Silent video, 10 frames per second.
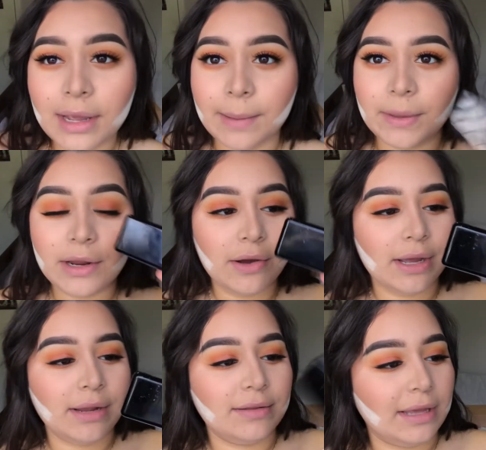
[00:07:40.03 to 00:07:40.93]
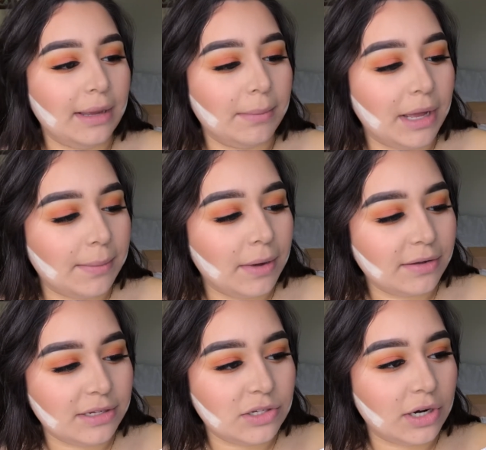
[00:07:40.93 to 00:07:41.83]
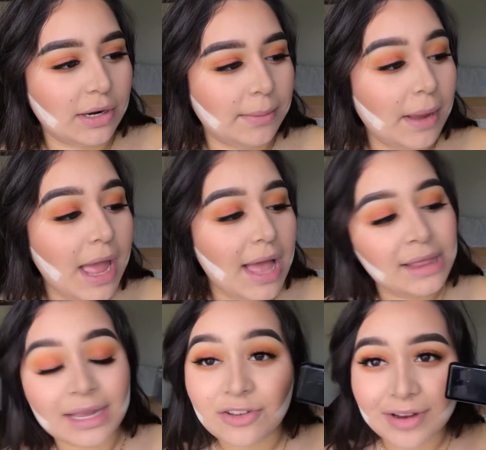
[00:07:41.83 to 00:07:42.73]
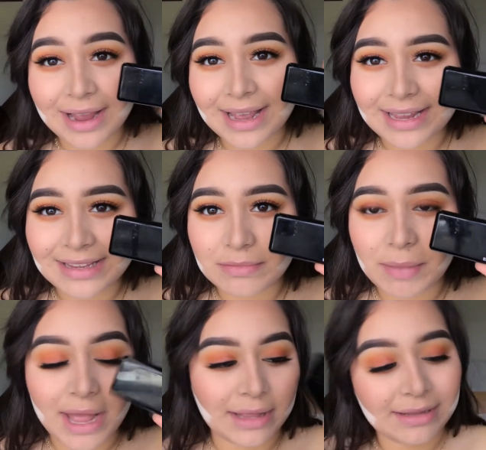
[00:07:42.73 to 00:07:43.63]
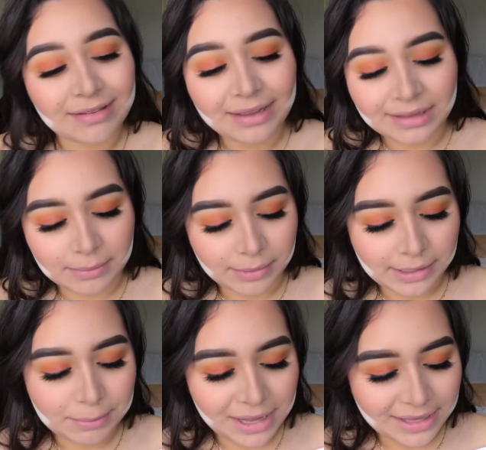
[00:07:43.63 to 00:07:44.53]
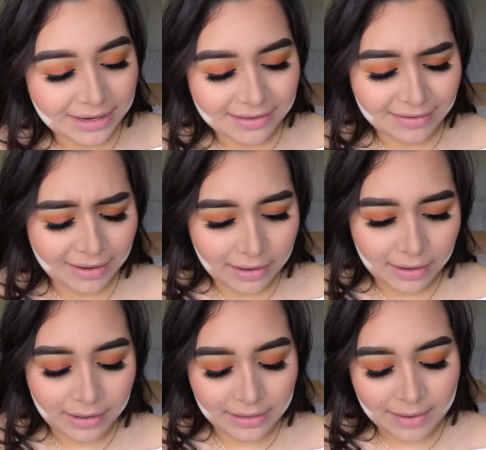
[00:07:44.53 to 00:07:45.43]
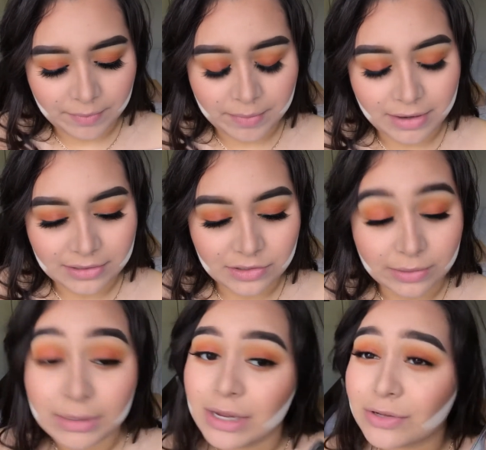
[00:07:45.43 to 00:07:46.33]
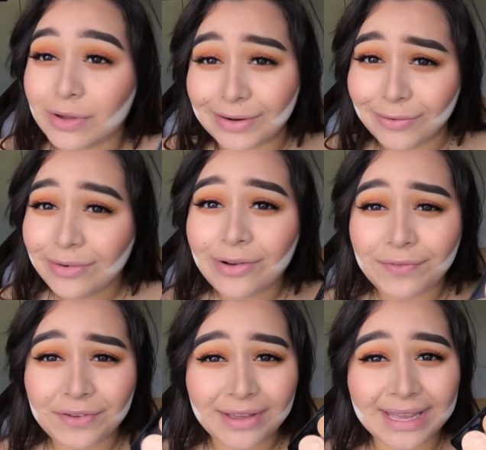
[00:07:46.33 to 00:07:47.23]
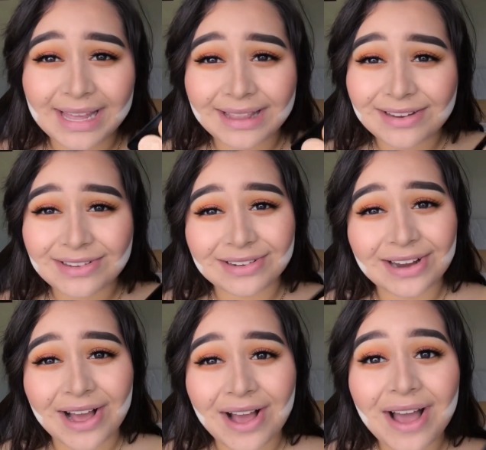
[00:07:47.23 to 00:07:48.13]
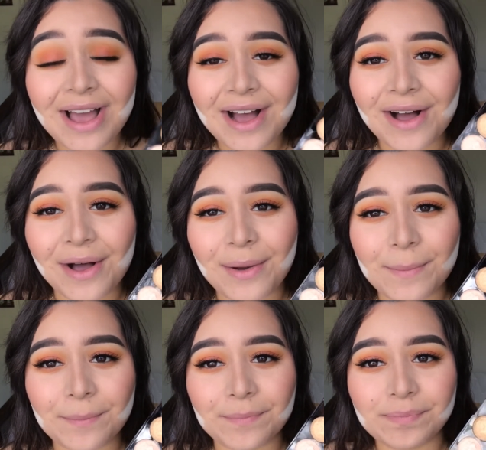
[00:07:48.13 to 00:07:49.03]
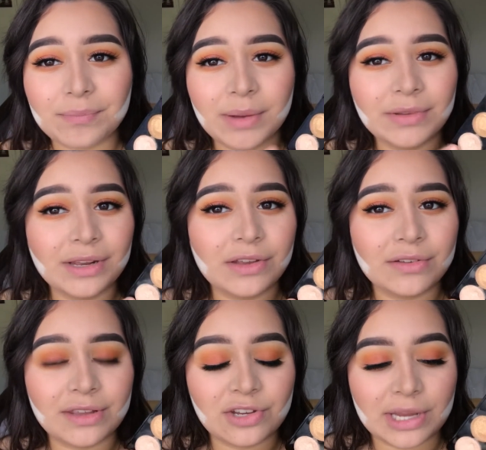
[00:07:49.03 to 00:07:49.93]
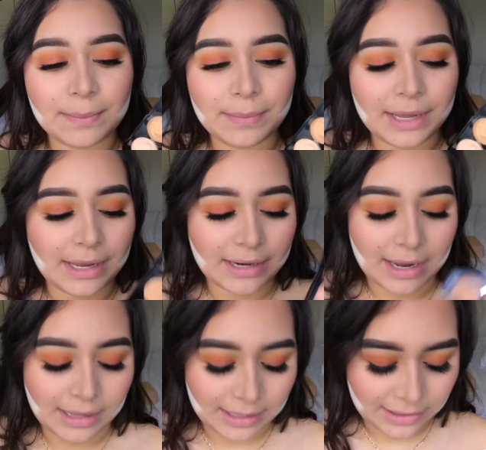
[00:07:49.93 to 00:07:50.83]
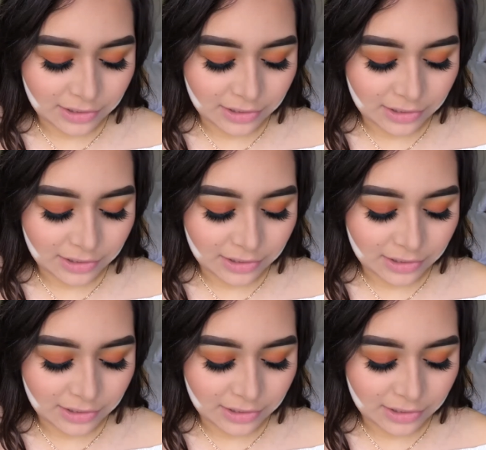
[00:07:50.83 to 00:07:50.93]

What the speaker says: I'm gonna go ahead and take my BoxyCharm Electric Eyes palette. This is like the Blink palette, and it's like a collab with BoxyCharm. So I don't know if you can get this or not, but I'm just gonna use this champagne highlighting